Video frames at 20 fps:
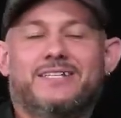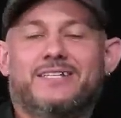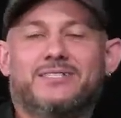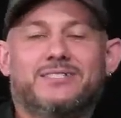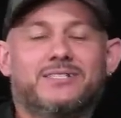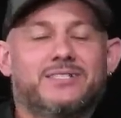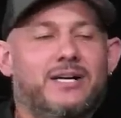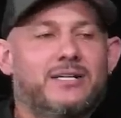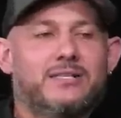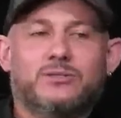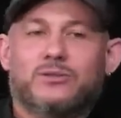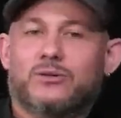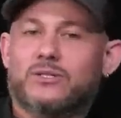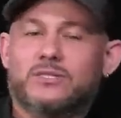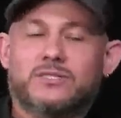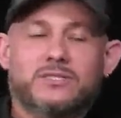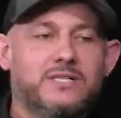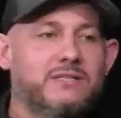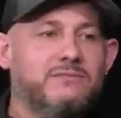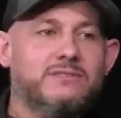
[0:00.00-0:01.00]
It's not. No,
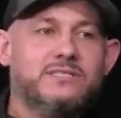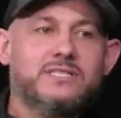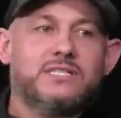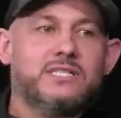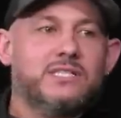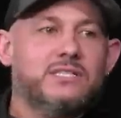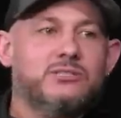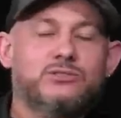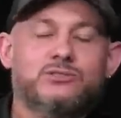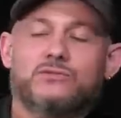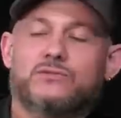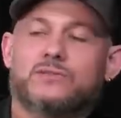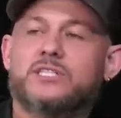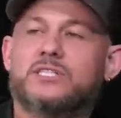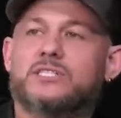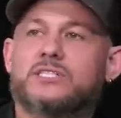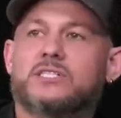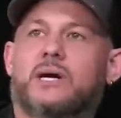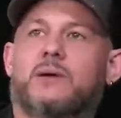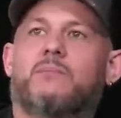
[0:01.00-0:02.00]
it's not even to tell the truth.
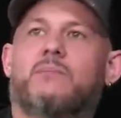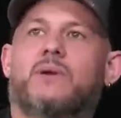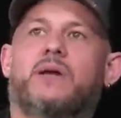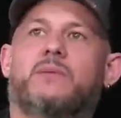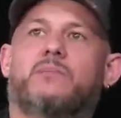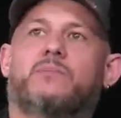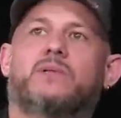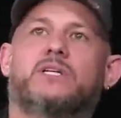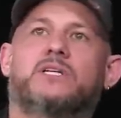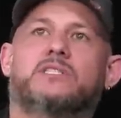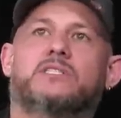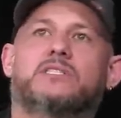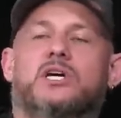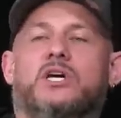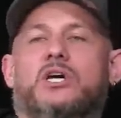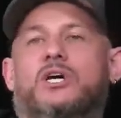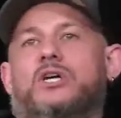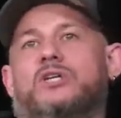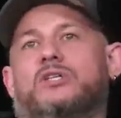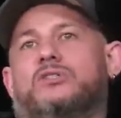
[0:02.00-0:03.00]
It's not my place
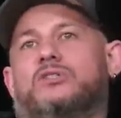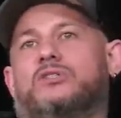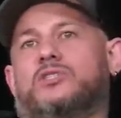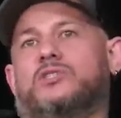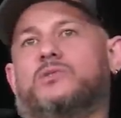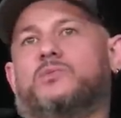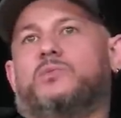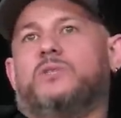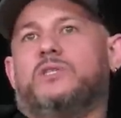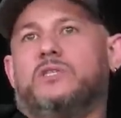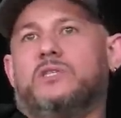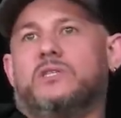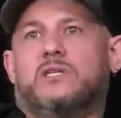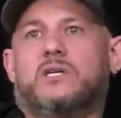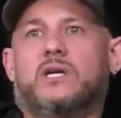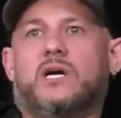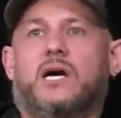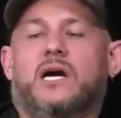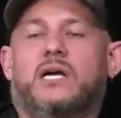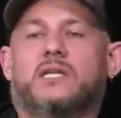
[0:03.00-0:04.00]
to
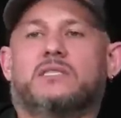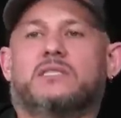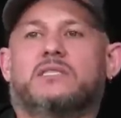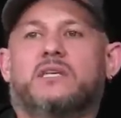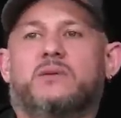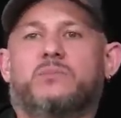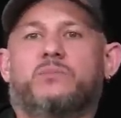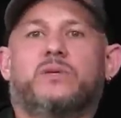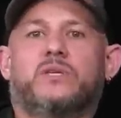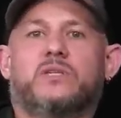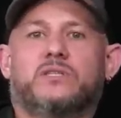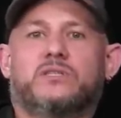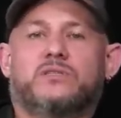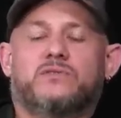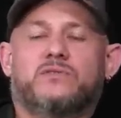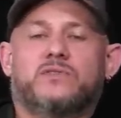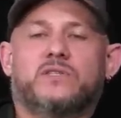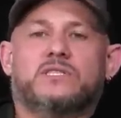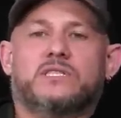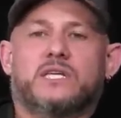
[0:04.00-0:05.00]
speak and step into
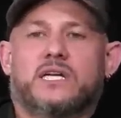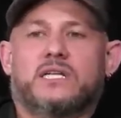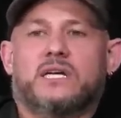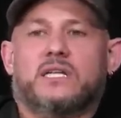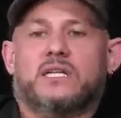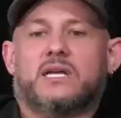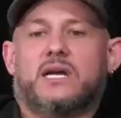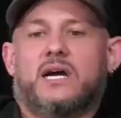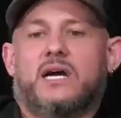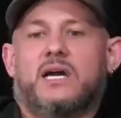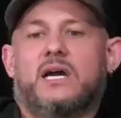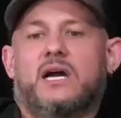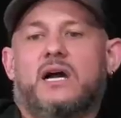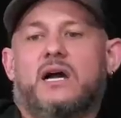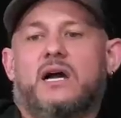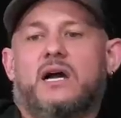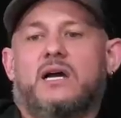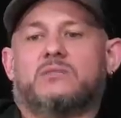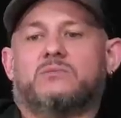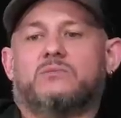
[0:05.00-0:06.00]
things like that. I,
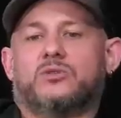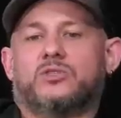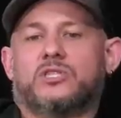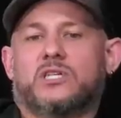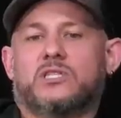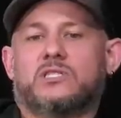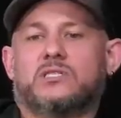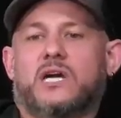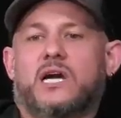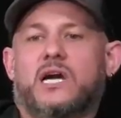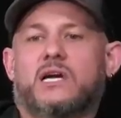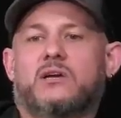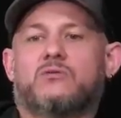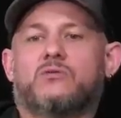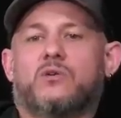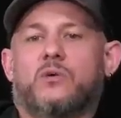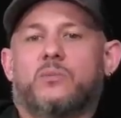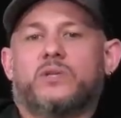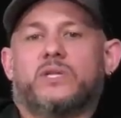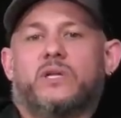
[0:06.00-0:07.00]
I, as much as I
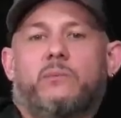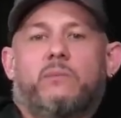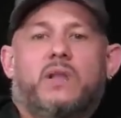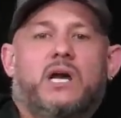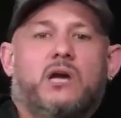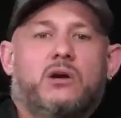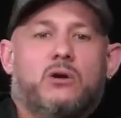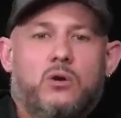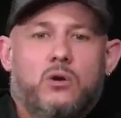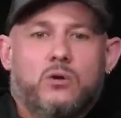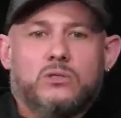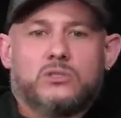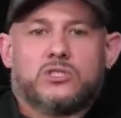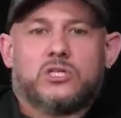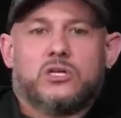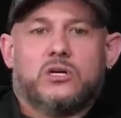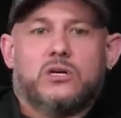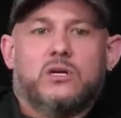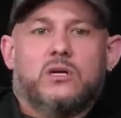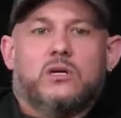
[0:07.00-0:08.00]
grew up in a black
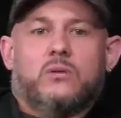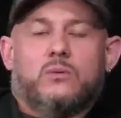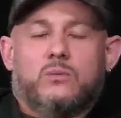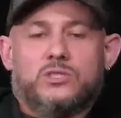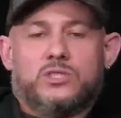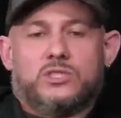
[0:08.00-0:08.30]
culture, right.